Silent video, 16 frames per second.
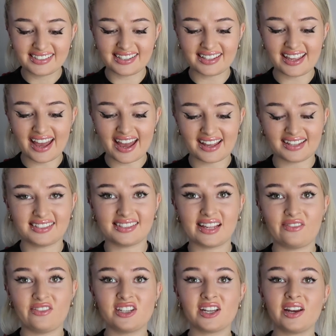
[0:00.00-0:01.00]
So yes,
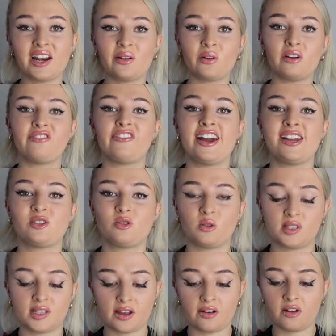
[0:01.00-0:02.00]
if you don't know what a
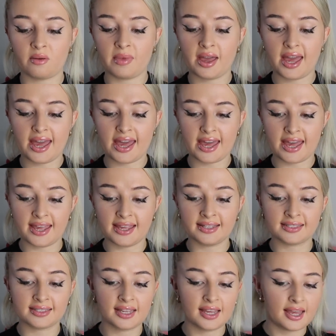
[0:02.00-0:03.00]
facial serum
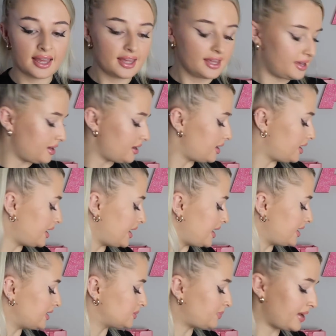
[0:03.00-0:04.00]
is,
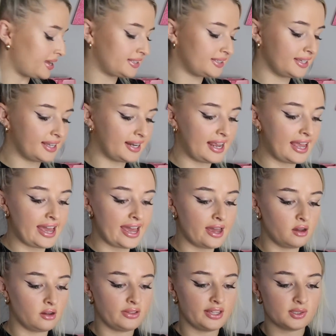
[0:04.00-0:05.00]
it is
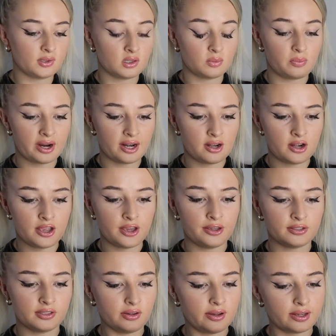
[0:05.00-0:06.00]
basically, oh, this one's brand
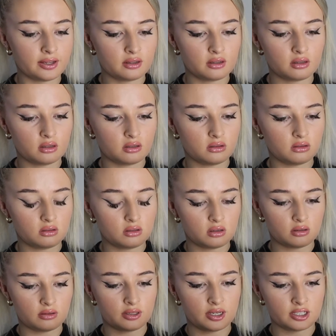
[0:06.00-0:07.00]
new, so I
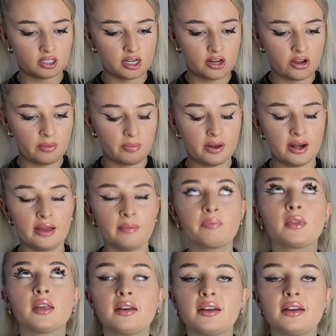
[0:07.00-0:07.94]
can't actually open it.